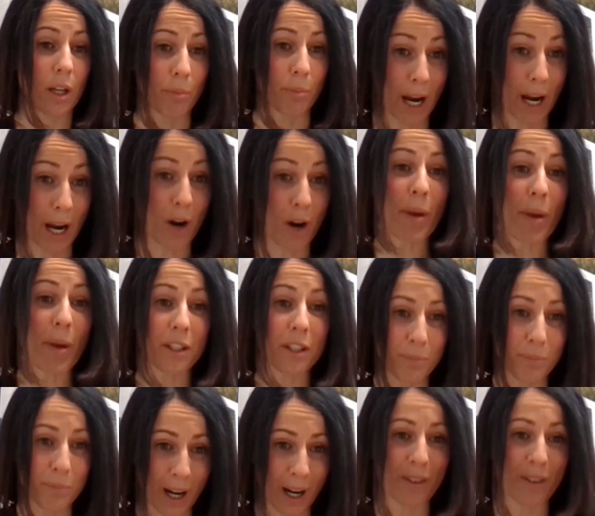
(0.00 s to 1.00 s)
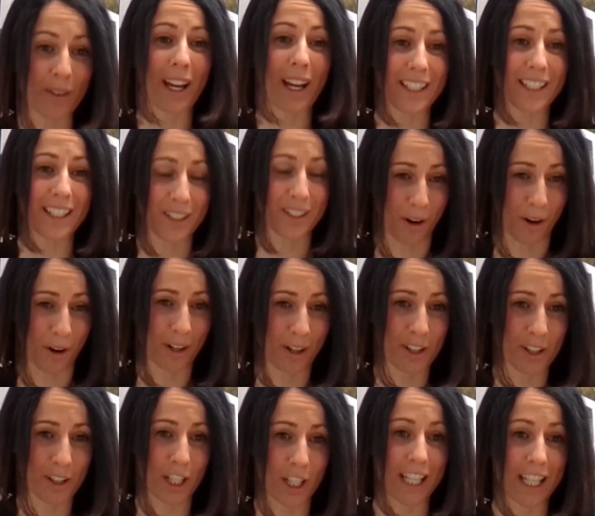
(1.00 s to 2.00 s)
biomass, biogas,
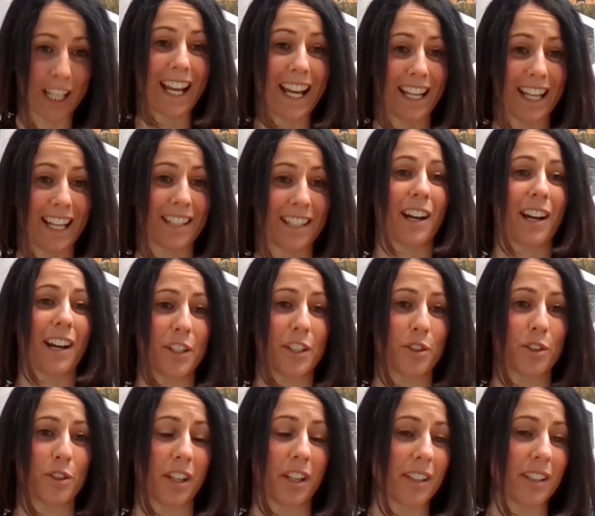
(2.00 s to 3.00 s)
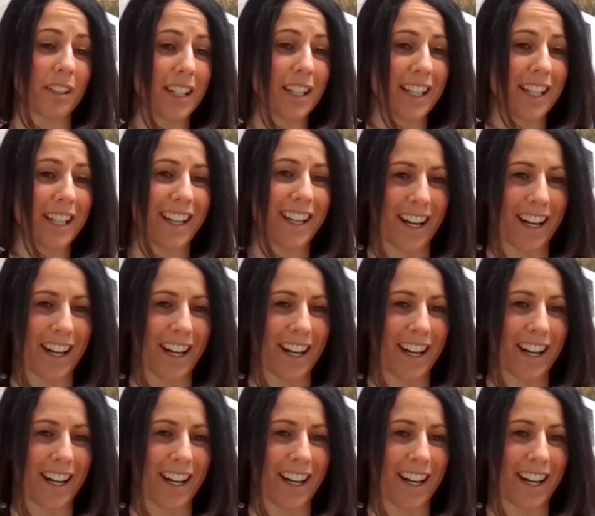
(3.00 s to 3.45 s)
RNG, and hydrogen.